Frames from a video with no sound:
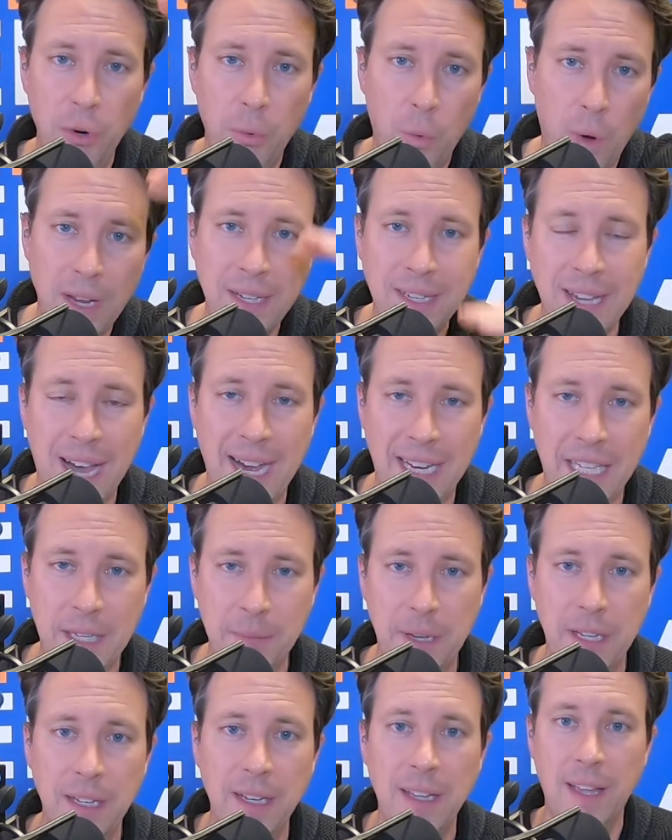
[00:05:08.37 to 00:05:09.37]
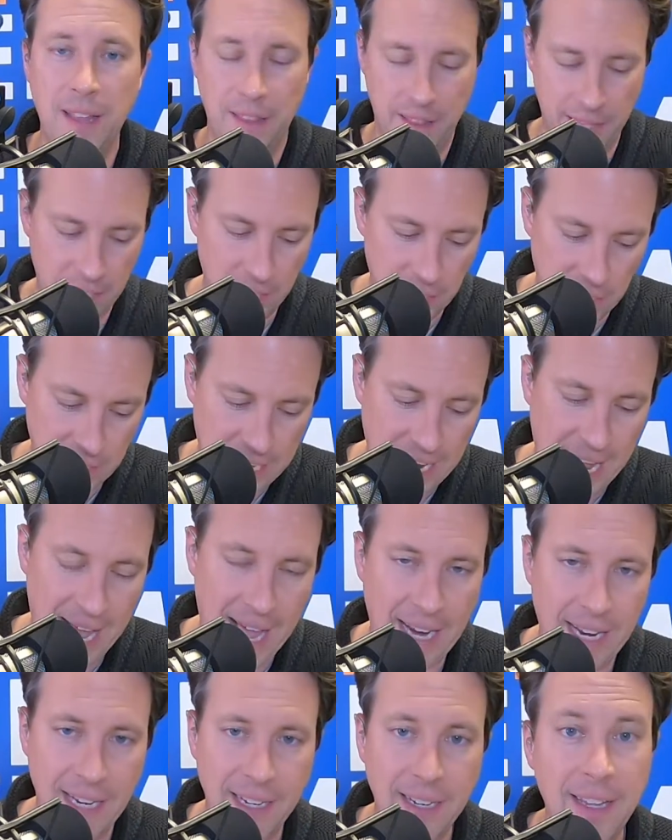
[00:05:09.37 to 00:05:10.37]
One document, they look
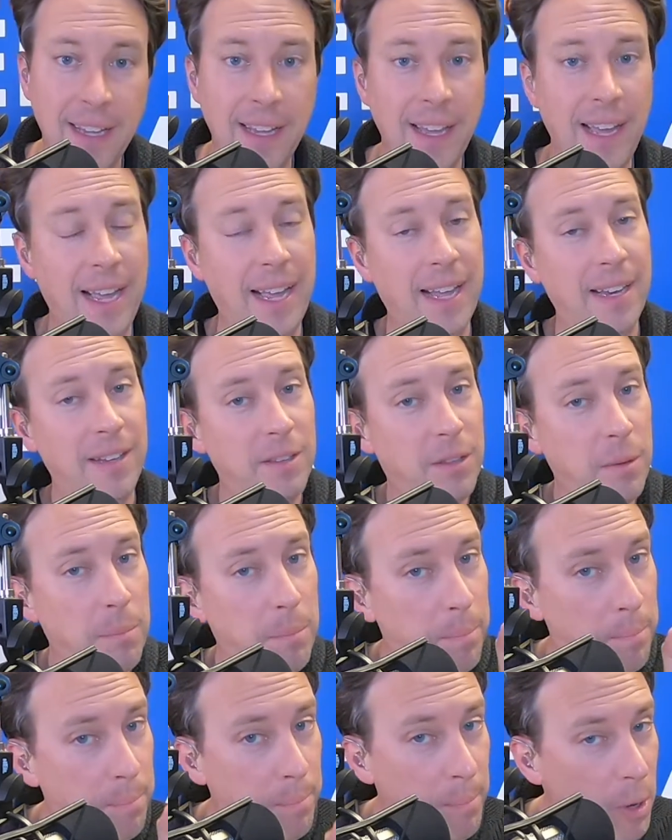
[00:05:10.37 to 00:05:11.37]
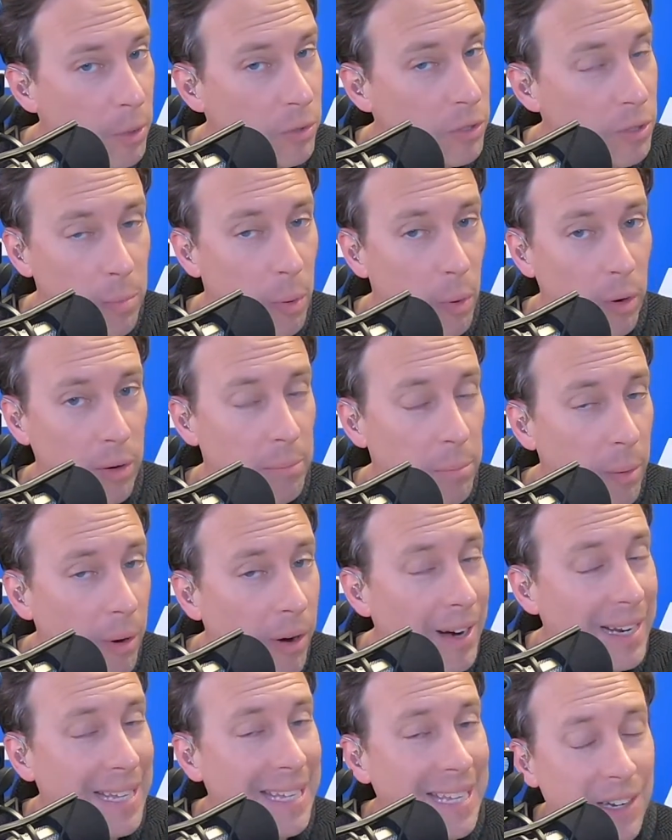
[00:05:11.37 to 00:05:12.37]
at it, and the most important
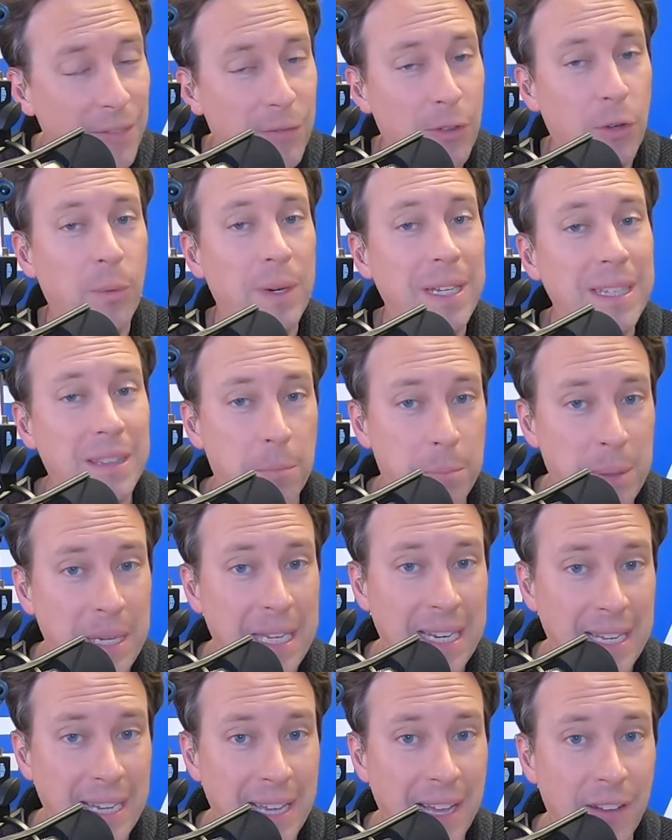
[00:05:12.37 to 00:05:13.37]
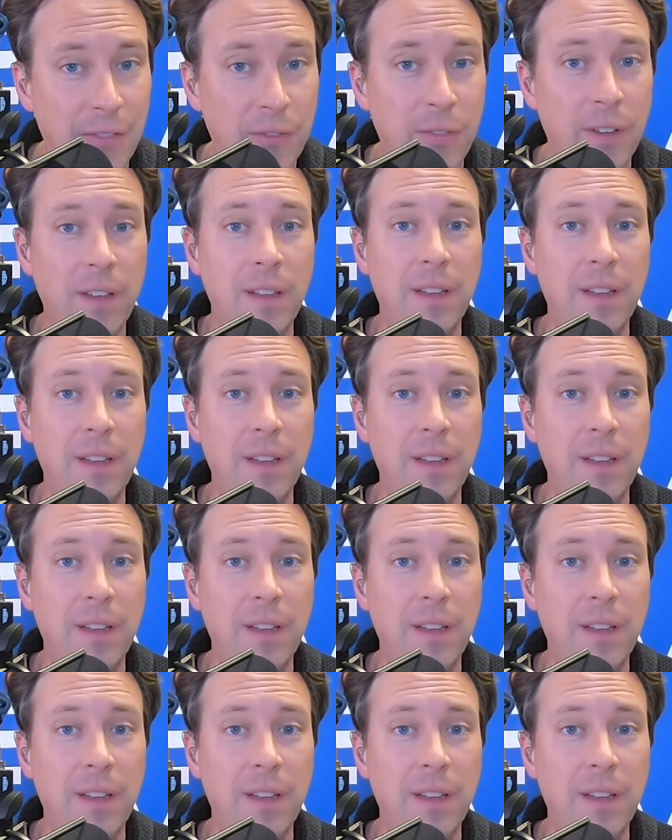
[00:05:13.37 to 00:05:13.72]
part, again, if you read the PDF